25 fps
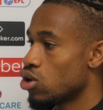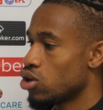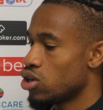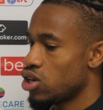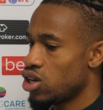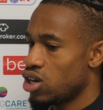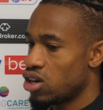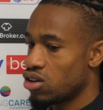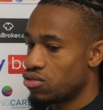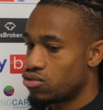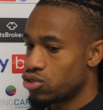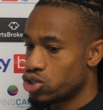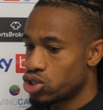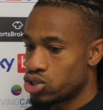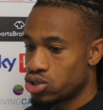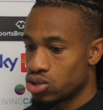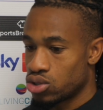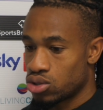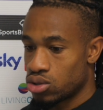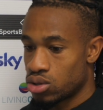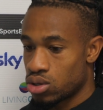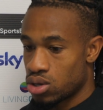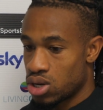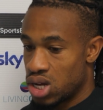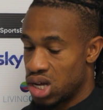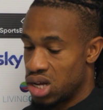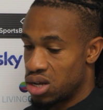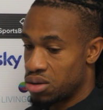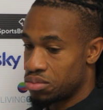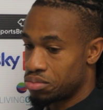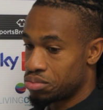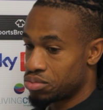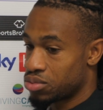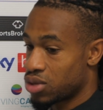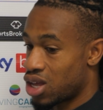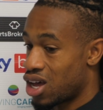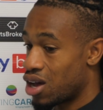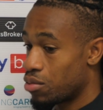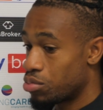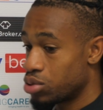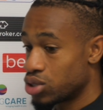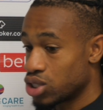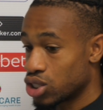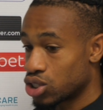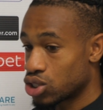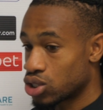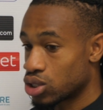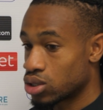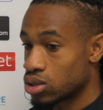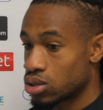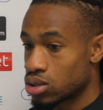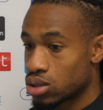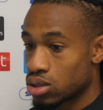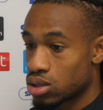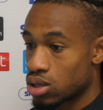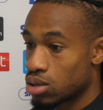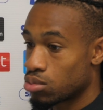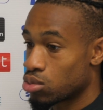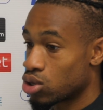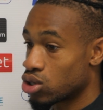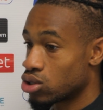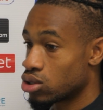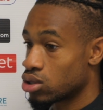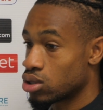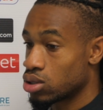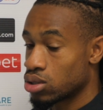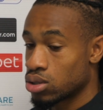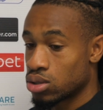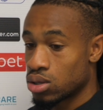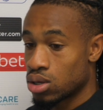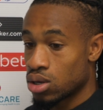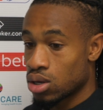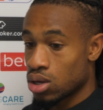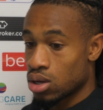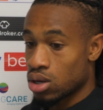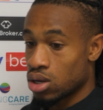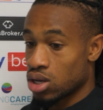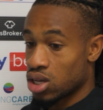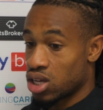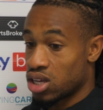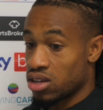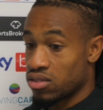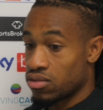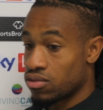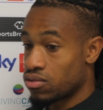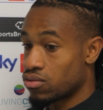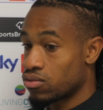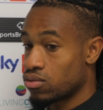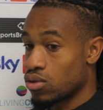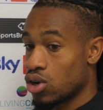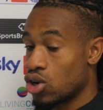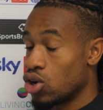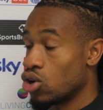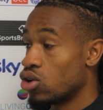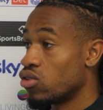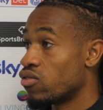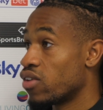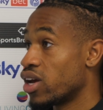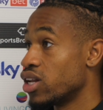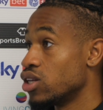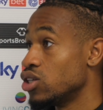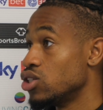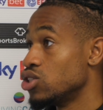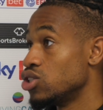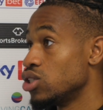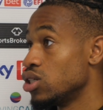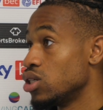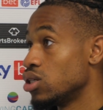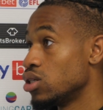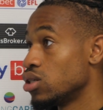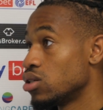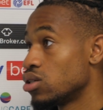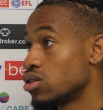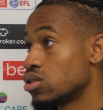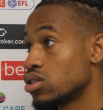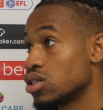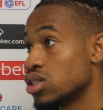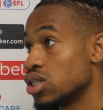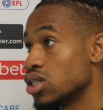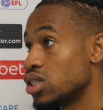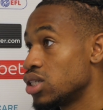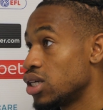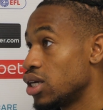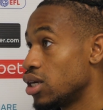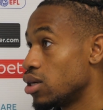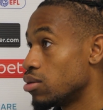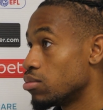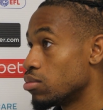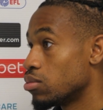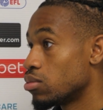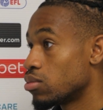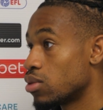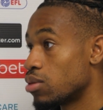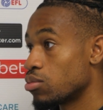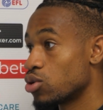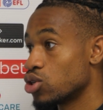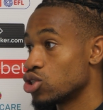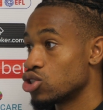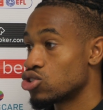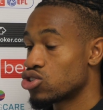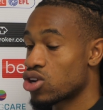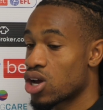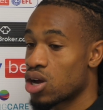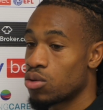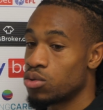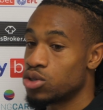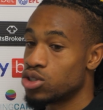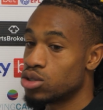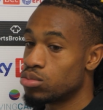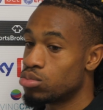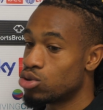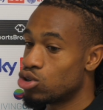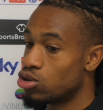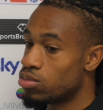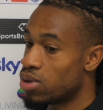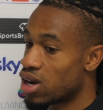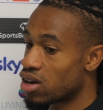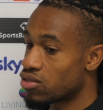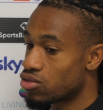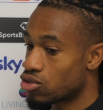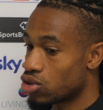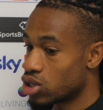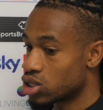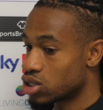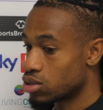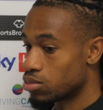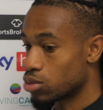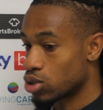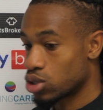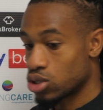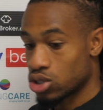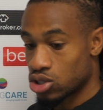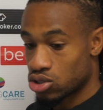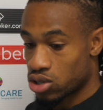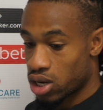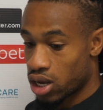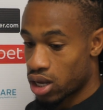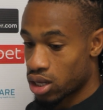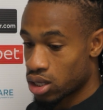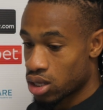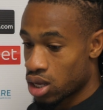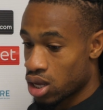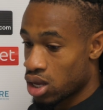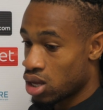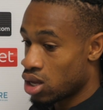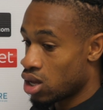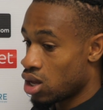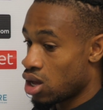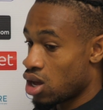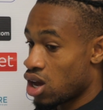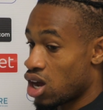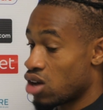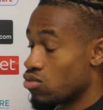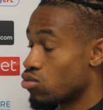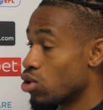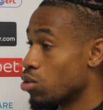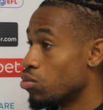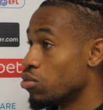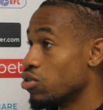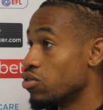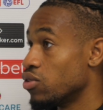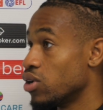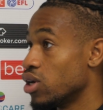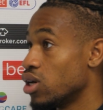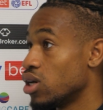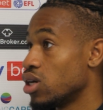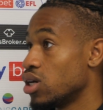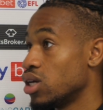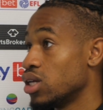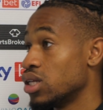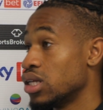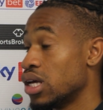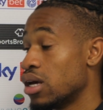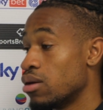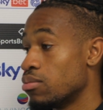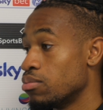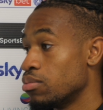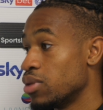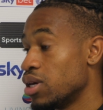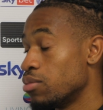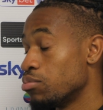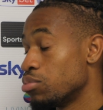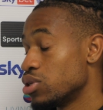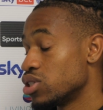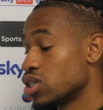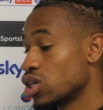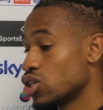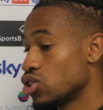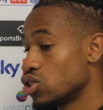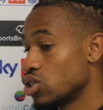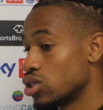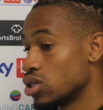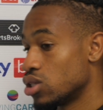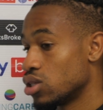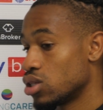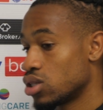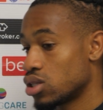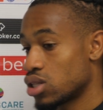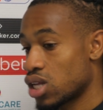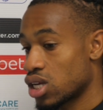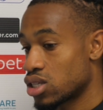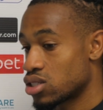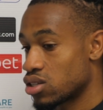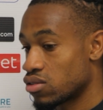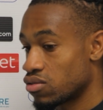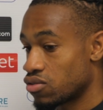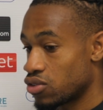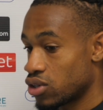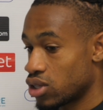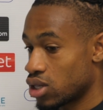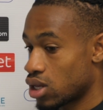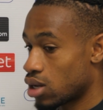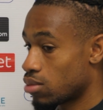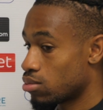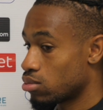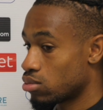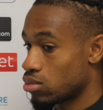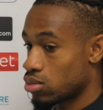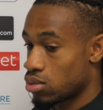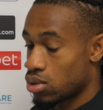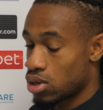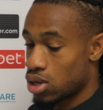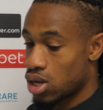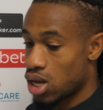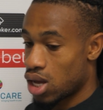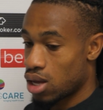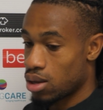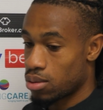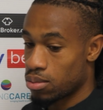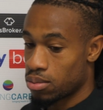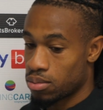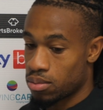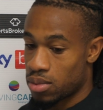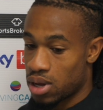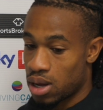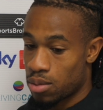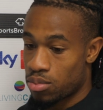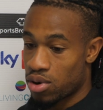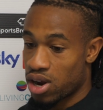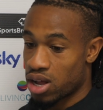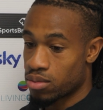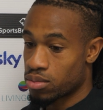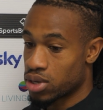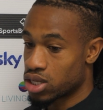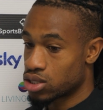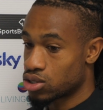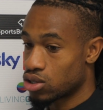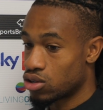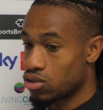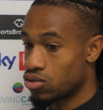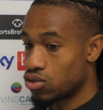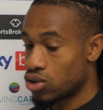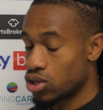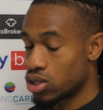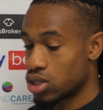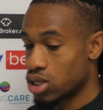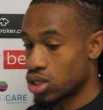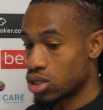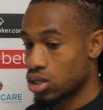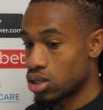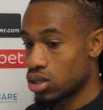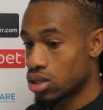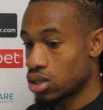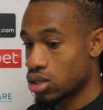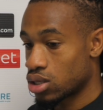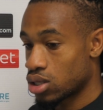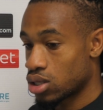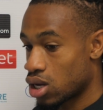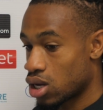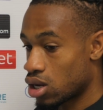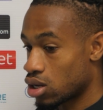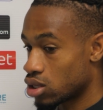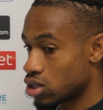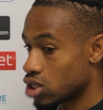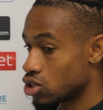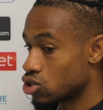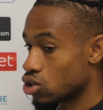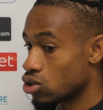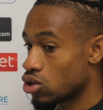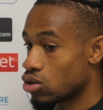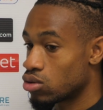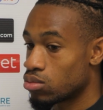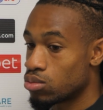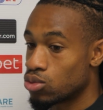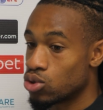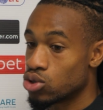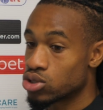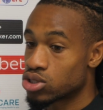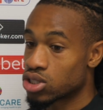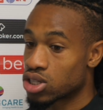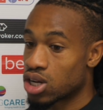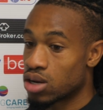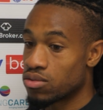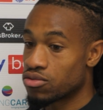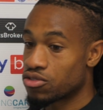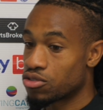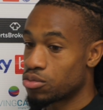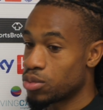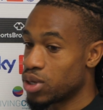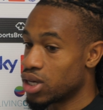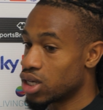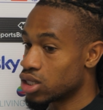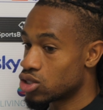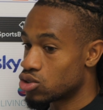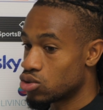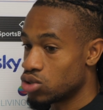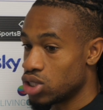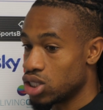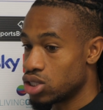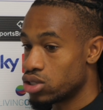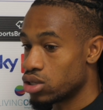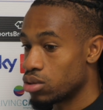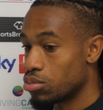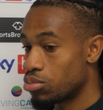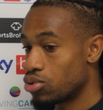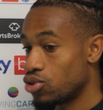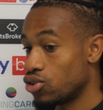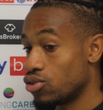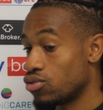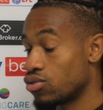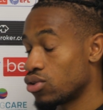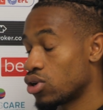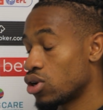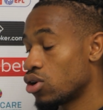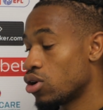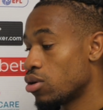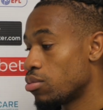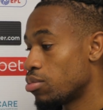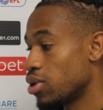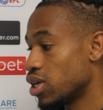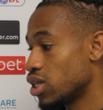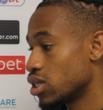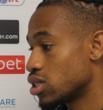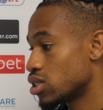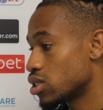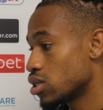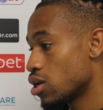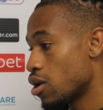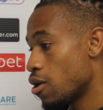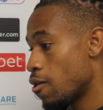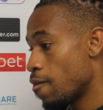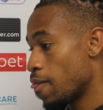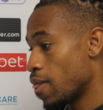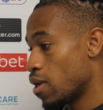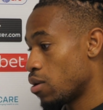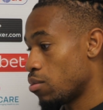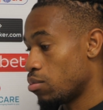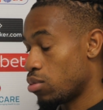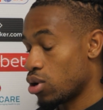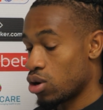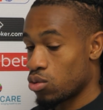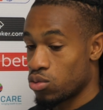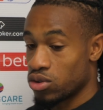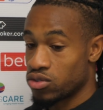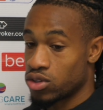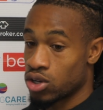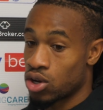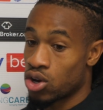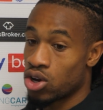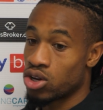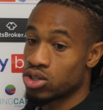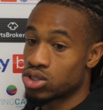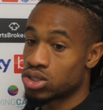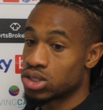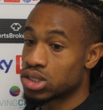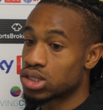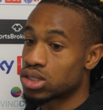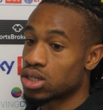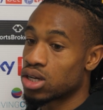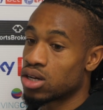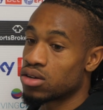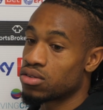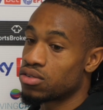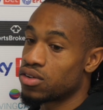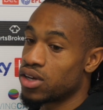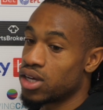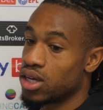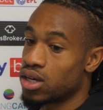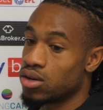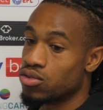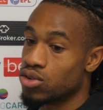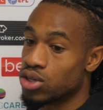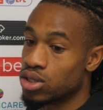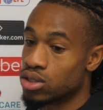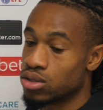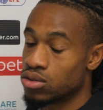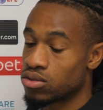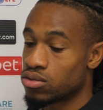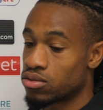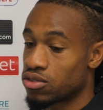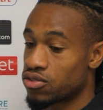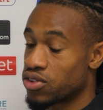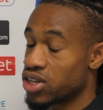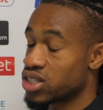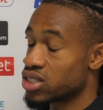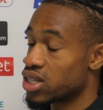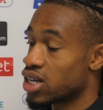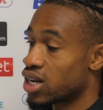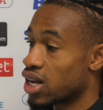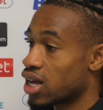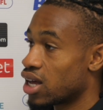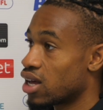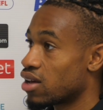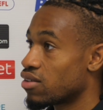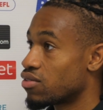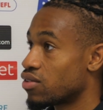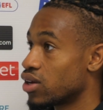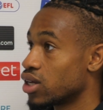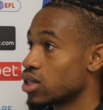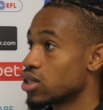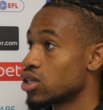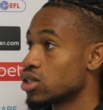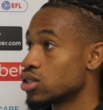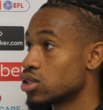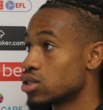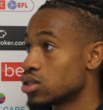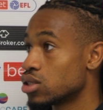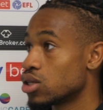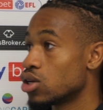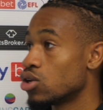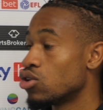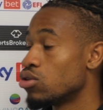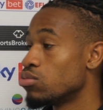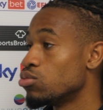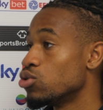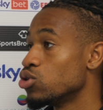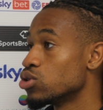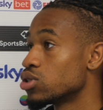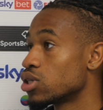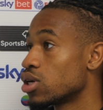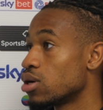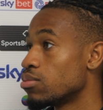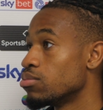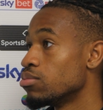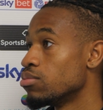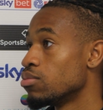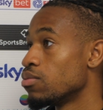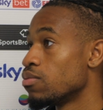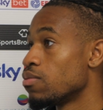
Yeah, for sure. Out of position, I'm going to give a lot of energy to the team. I'm going to try and win the ball back for us, and I'm going to try and run with it in possession. That's something I pride myself on, and there's a lot more to come for me. I still need to improve a lot of bits, but with the coaching staff here and things like that, I think there's a lot more to come.